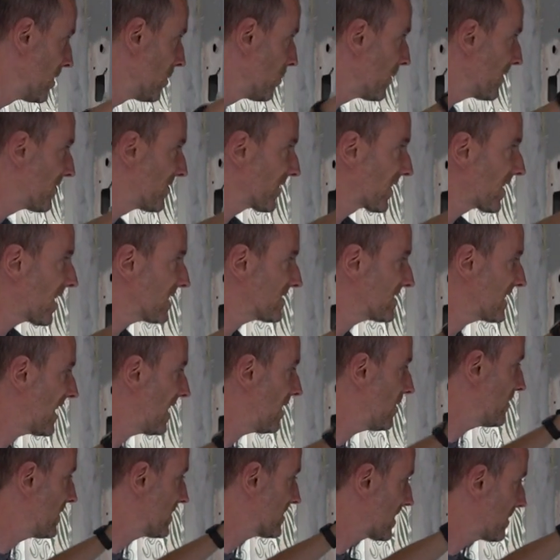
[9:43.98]
With the
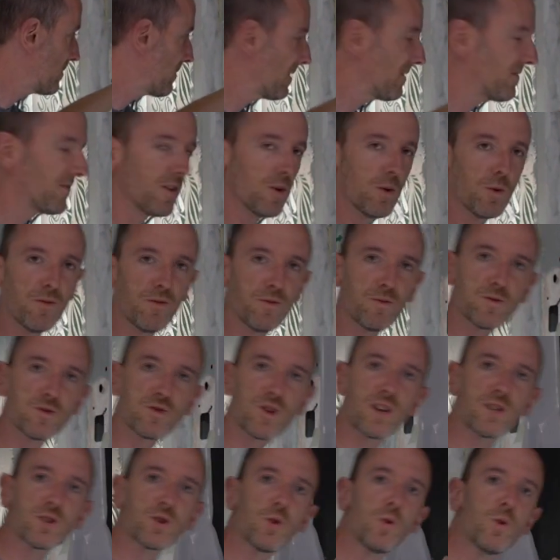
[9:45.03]
cutout, there's going to be a few
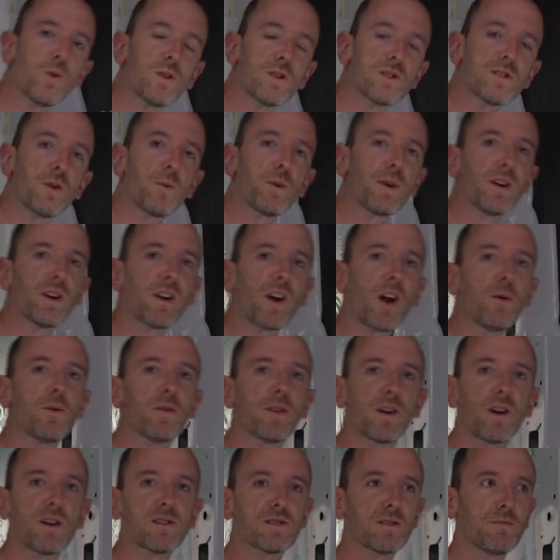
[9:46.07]
strange corners, so we're going to go with the
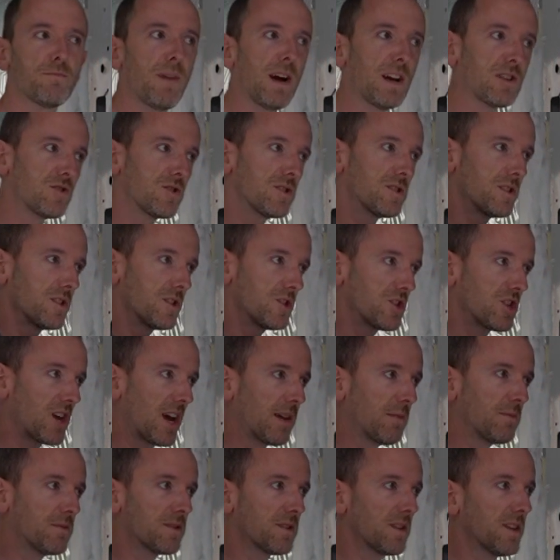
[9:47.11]
custom mattress that's
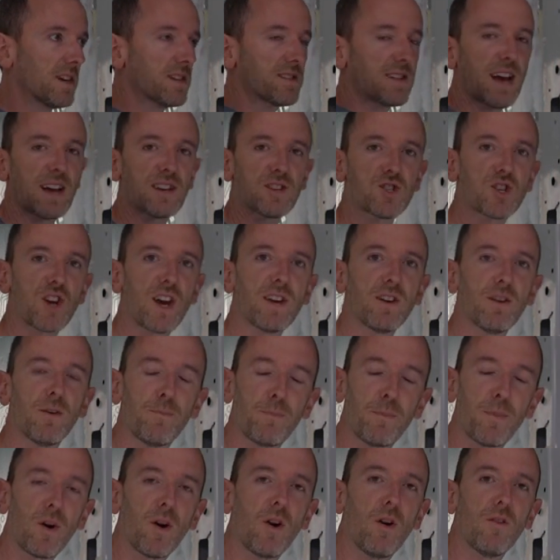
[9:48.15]
shaped to the exact shape
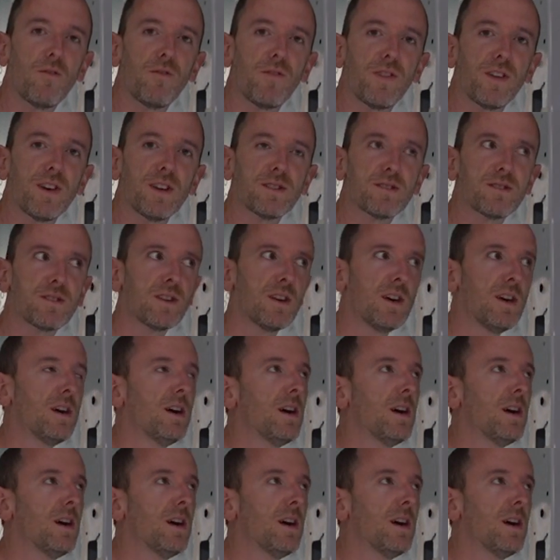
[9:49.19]
of this